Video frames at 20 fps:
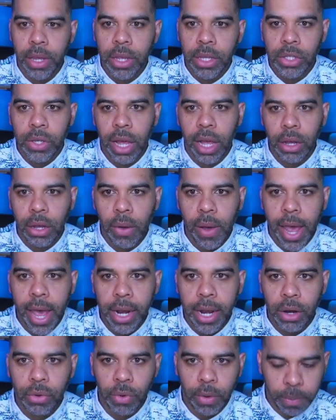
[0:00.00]
So I'll go
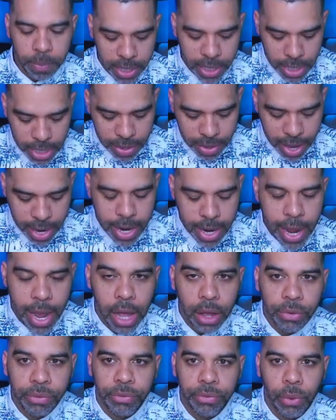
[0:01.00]
ahead and repeat that
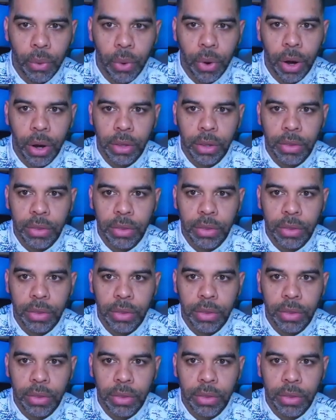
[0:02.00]
now for